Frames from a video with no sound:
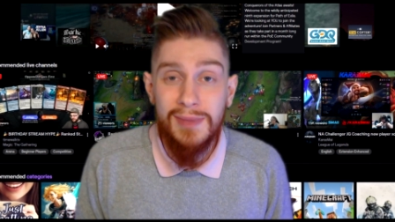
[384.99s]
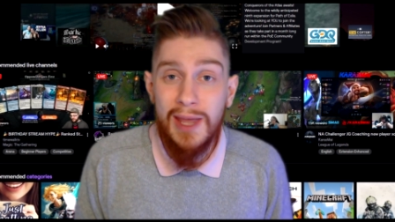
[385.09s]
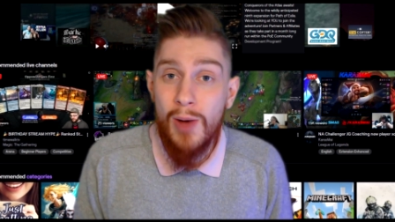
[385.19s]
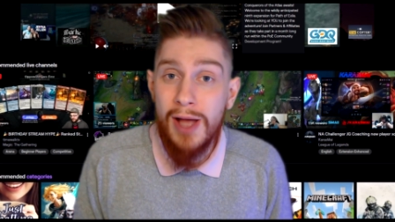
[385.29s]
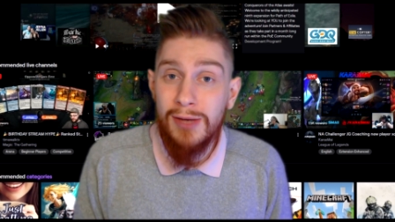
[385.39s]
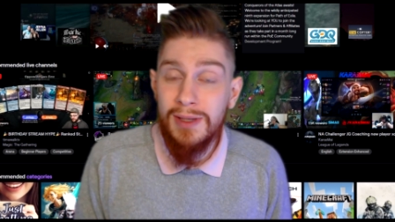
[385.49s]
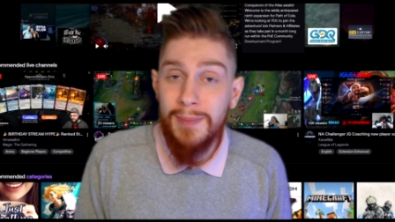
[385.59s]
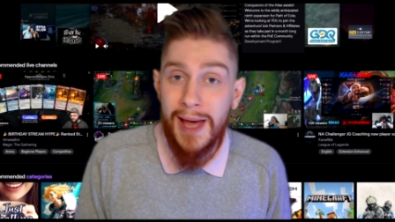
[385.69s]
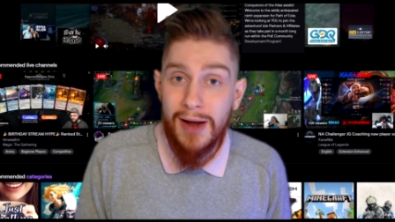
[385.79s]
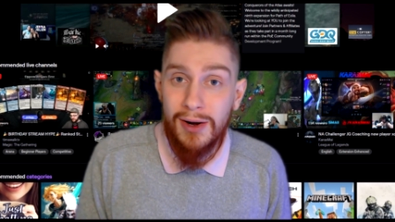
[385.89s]
They want you in the
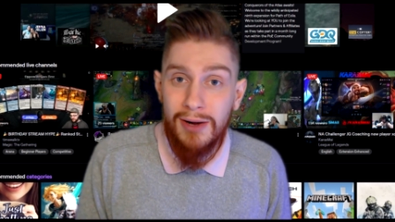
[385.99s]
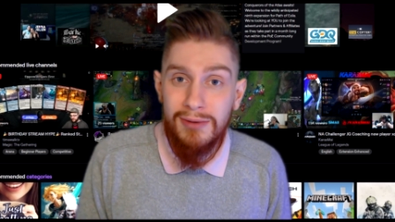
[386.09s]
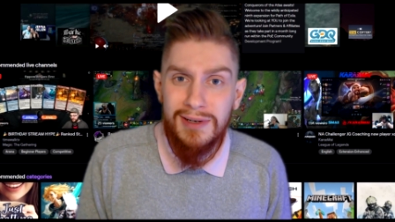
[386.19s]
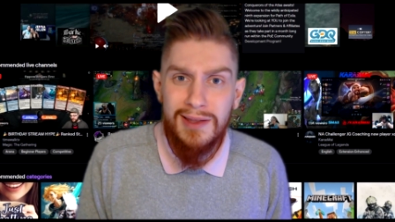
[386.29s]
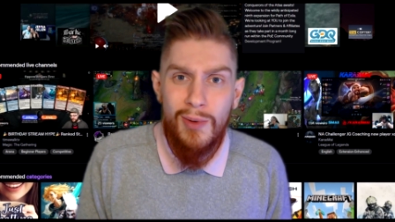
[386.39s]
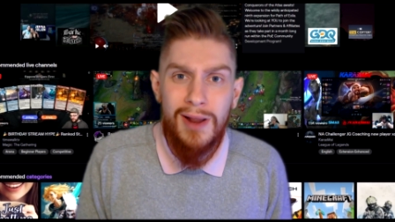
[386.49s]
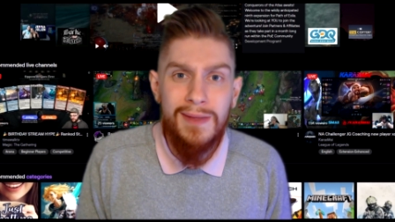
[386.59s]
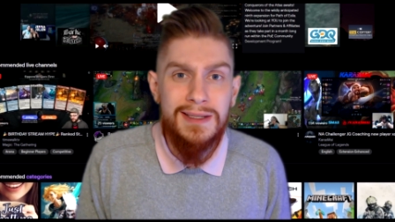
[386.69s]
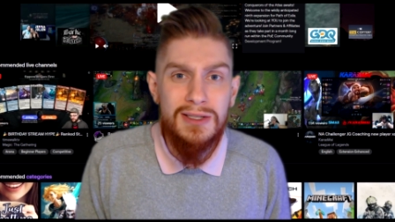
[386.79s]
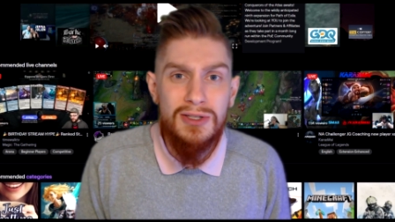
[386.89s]
background and they want to
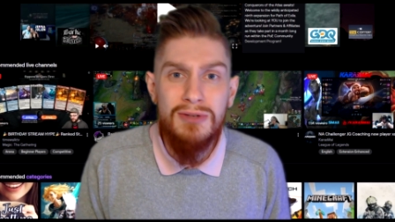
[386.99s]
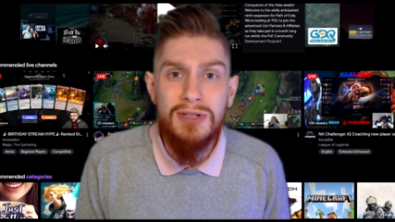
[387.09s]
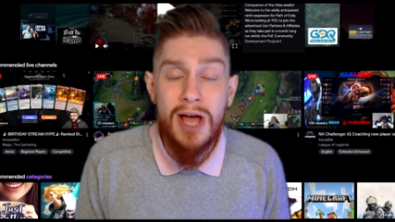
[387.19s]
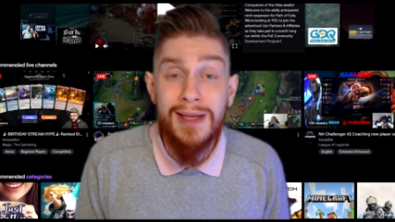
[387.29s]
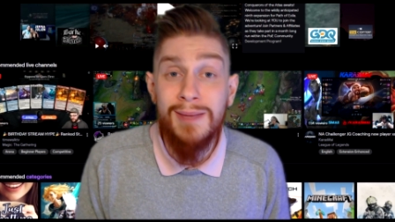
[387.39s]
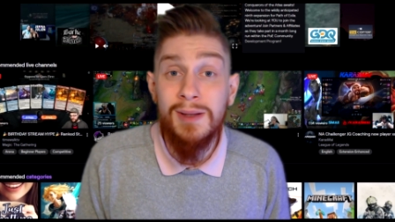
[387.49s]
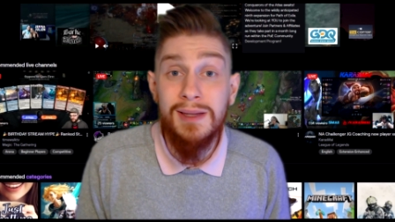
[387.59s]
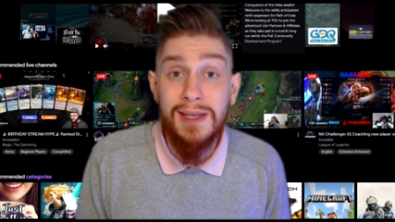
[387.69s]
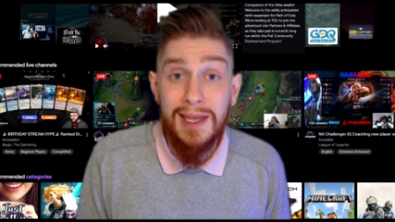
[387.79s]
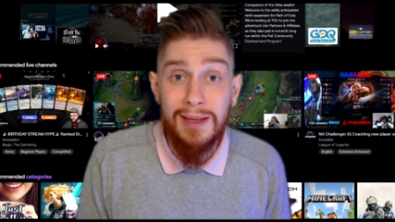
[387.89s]
listen to you talking about
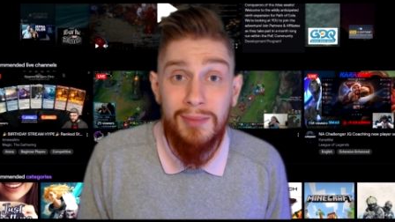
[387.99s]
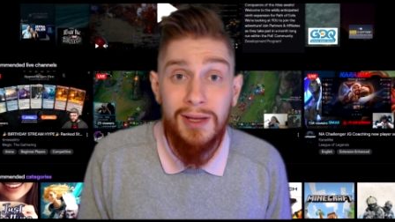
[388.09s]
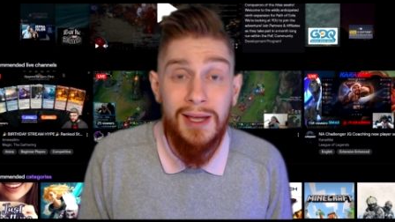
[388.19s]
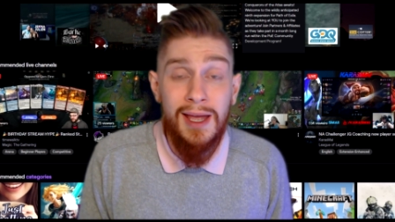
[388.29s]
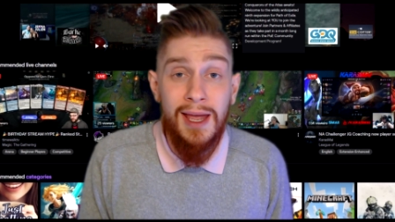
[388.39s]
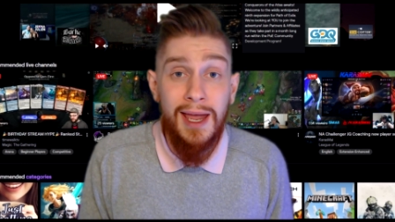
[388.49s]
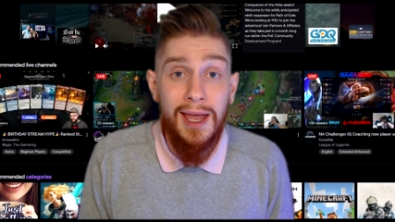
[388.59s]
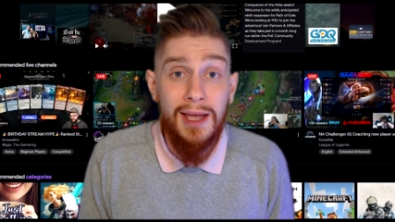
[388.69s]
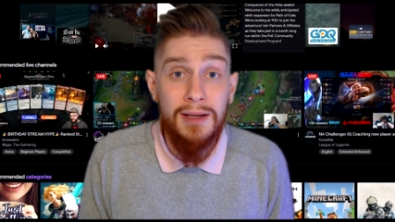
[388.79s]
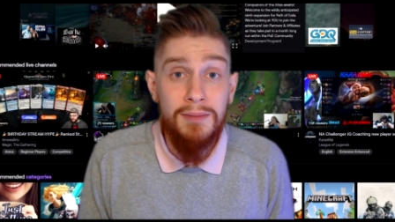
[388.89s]
the game
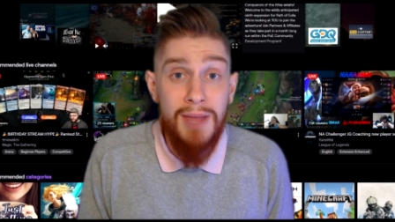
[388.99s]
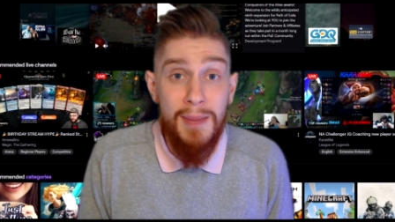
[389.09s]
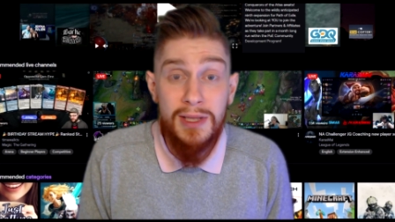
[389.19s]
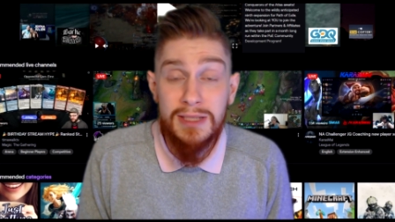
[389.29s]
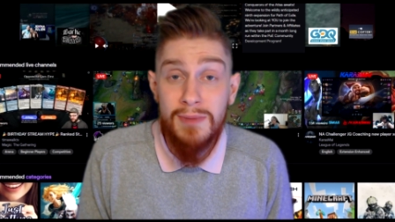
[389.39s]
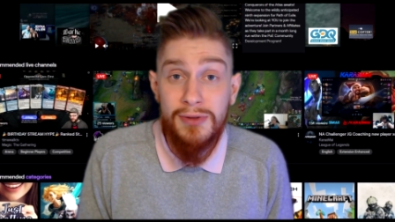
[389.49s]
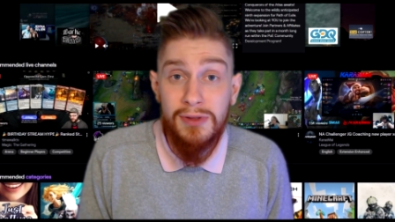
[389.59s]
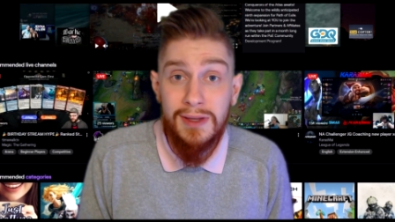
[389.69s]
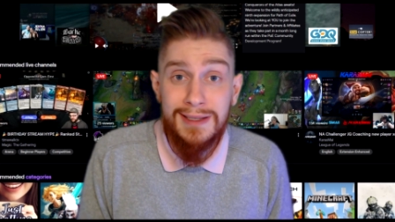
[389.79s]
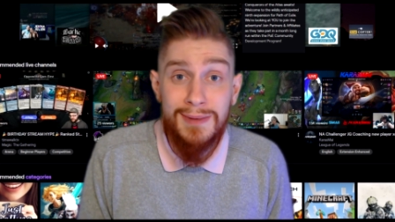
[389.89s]
and maybe some other
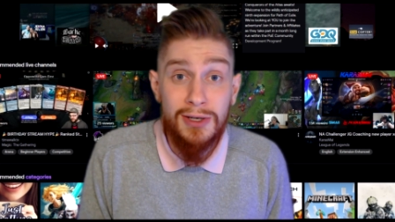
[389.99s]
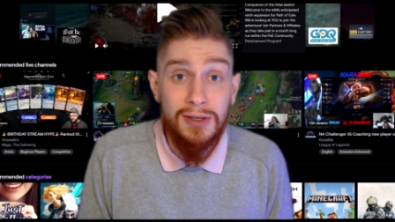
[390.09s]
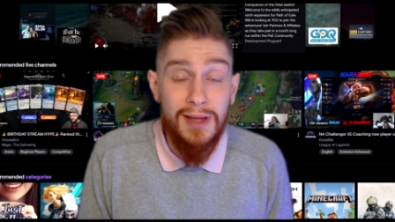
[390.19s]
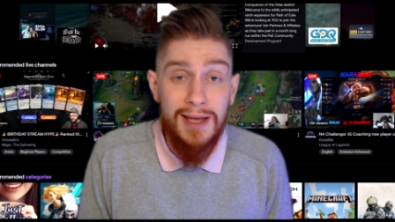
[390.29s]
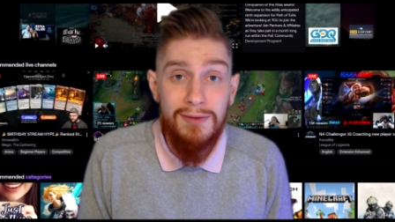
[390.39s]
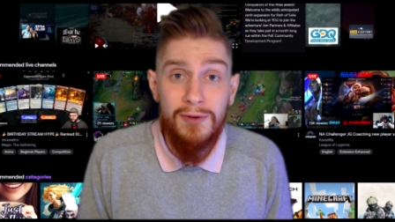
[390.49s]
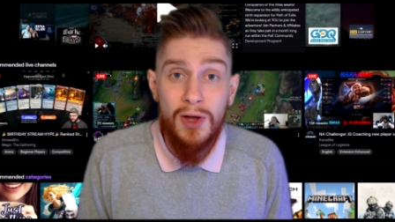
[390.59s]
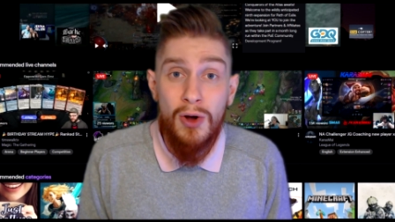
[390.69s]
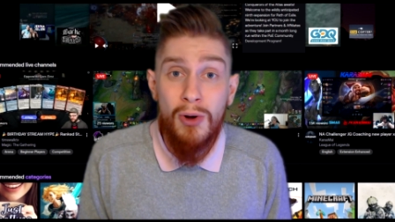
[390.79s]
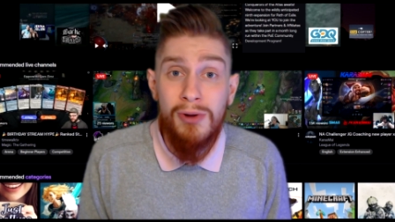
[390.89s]
things about your life,
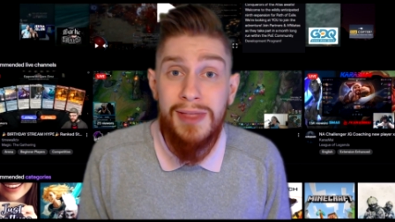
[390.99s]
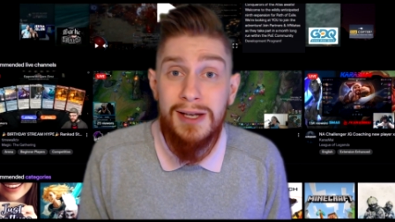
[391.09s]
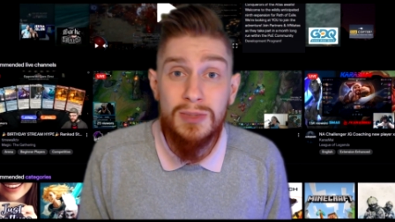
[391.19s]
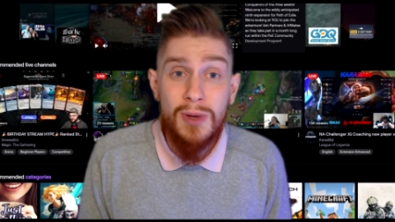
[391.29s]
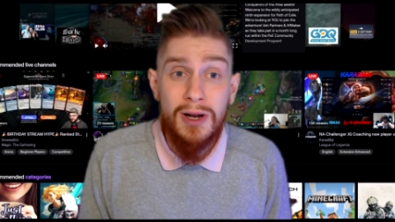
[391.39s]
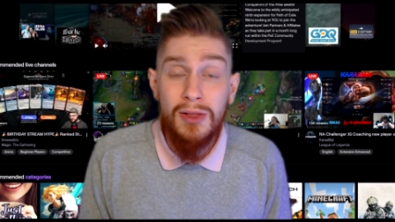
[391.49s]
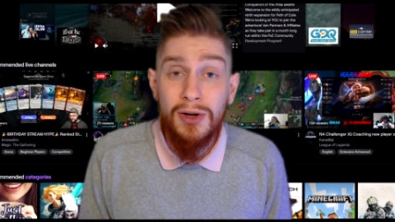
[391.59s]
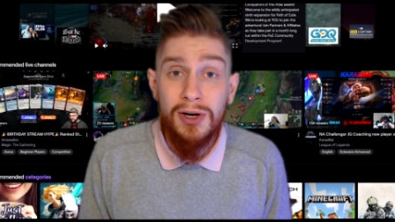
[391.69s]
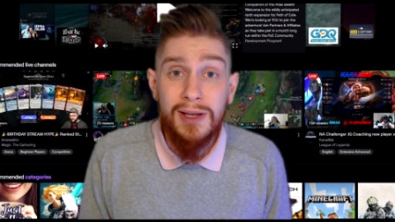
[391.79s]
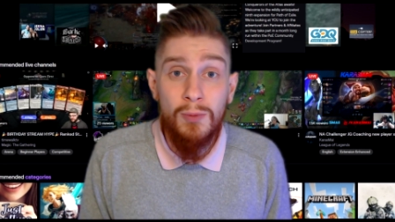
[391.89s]
or they just want to
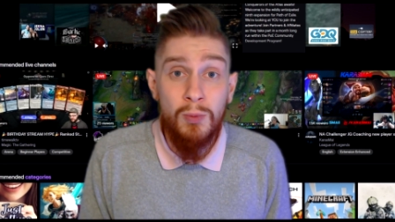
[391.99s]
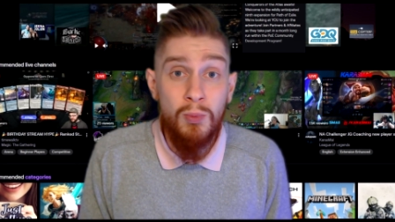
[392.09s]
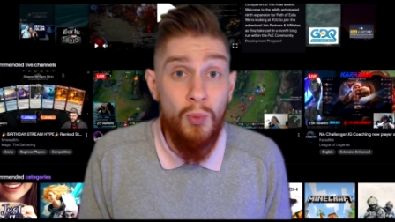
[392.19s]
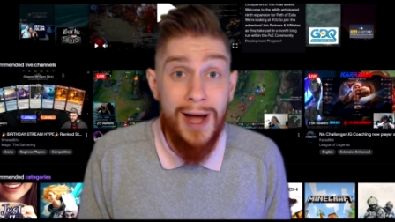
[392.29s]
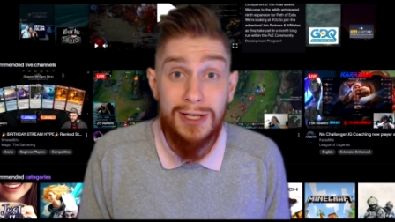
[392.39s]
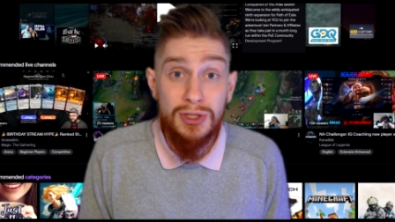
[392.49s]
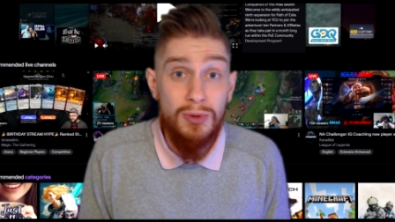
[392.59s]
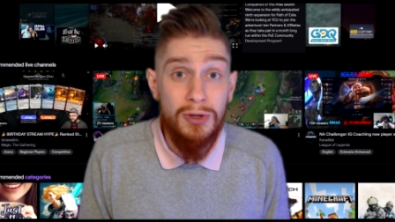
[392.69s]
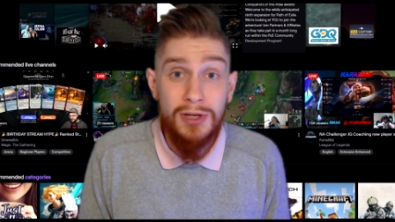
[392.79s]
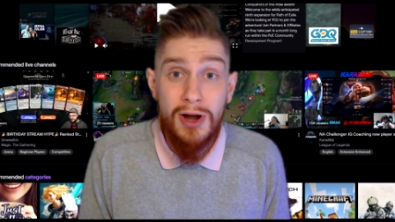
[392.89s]
lurk and watch
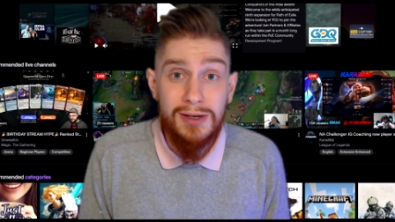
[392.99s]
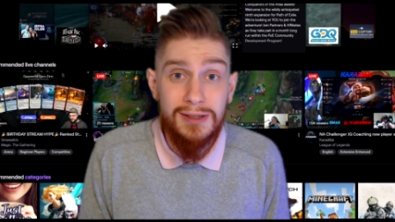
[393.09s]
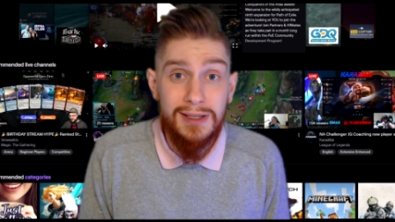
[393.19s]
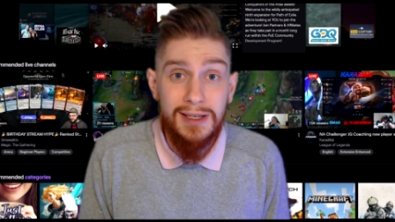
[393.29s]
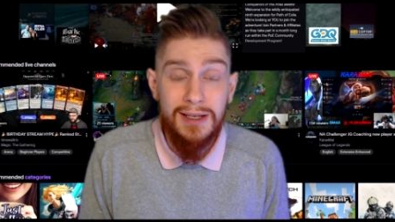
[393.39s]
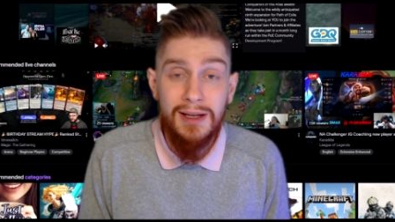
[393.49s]
you wholeheartedly,